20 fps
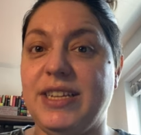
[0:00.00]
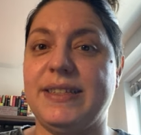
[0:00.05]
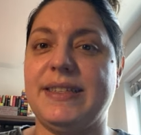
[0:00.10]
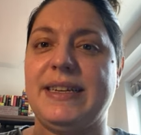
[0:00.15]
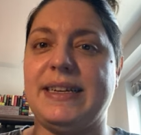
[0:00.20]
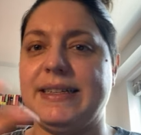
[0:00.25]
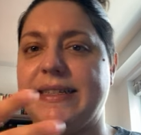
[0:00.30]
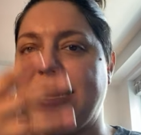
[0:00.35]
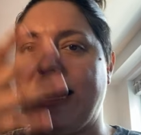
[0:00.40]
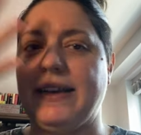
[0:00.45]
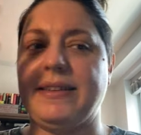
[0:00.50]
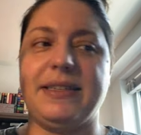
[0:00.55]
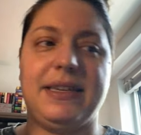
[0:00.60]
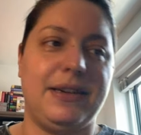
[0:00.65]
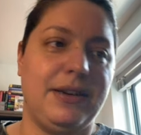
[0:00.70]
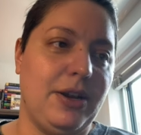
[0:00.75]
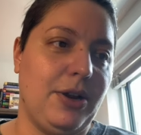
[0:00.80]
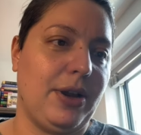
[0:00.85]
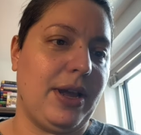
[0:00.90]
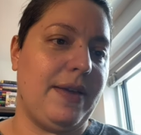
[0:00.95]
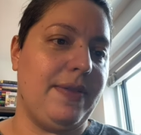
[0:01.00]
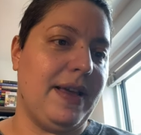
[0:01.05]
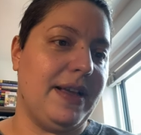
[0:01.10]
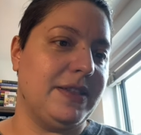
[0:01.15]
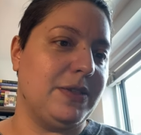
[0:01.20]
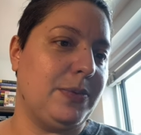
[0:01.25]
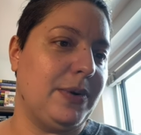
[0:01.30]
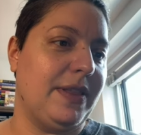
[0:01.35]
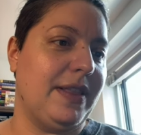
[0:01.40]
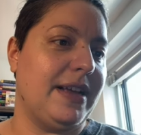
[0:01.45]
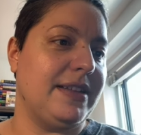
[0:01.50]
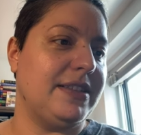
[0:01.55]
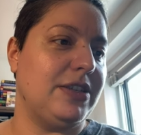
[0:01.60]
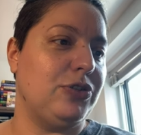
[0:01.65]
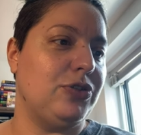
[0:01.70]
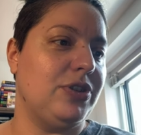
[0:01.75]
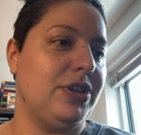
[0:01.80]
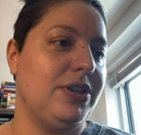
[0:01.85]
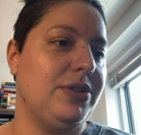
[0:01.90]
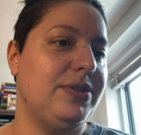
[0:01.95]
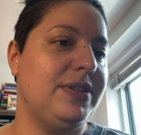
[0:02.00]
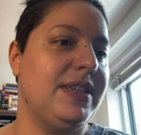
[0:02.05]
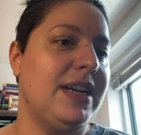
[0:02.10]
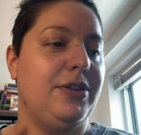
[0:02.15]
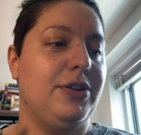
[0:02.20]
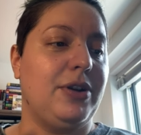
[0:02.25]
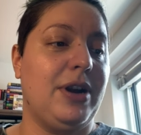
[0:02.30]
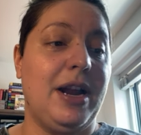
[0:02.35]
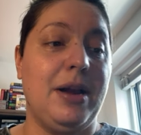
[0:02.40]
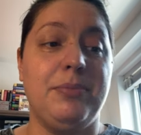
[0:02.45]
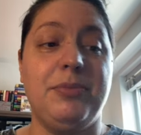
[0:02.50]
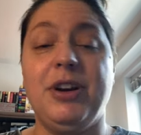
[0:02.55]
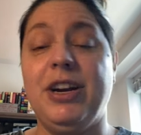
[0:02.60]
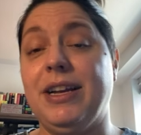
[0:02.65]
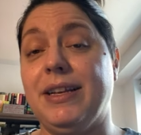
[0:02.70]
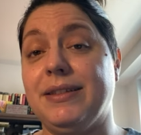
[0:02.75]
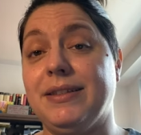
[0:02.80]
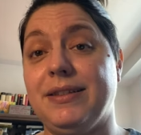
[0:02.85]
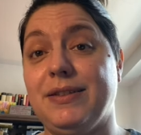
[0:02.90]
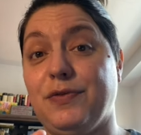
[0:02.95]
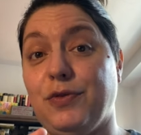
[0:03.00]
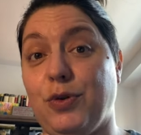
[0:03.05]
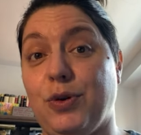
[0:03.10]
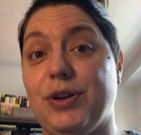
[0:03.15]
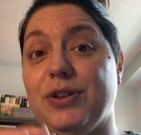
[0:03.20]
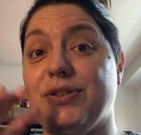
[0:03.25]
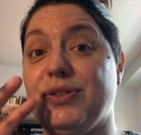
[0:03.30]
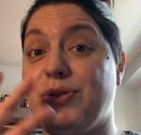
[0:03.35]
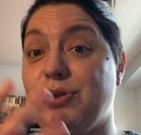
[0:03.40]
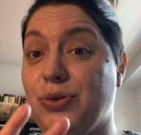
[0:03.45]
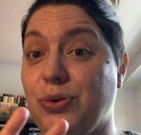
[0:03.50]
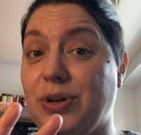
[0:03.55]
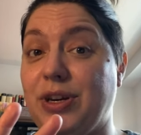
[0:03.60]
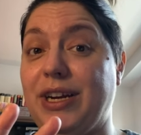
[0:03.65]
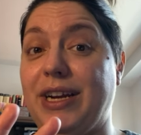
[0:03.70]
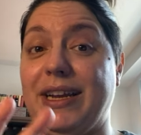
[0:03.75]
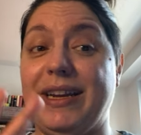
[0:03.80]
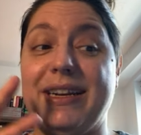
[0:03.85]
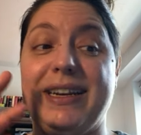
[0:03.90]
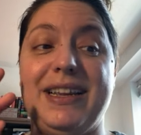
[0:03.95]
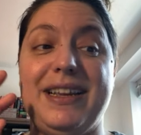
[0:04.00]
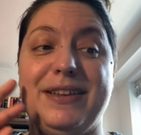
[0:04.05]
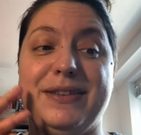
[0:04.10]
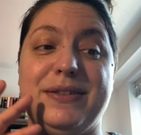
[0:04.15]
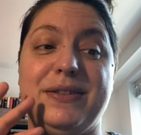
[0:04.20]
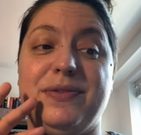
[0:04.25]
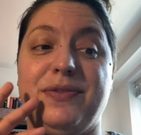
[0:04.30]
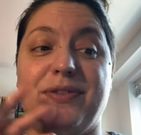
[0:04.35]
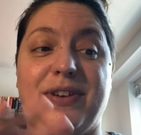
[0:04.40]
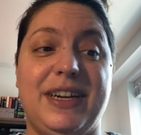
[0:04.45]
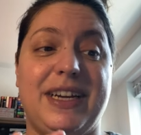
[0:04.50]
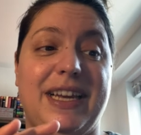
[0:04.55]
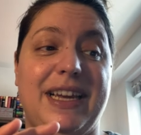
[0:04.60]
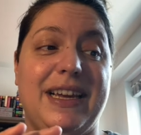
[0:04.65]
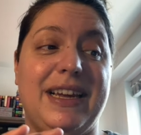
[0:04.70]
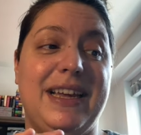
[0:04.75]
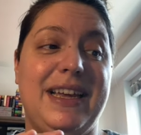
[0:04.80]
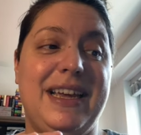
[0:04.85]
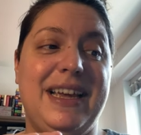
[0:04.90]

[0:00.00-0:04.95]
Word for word: is an assassin. Okay, that's where that's introduced. The crown prince, of course, Dorian, is funny.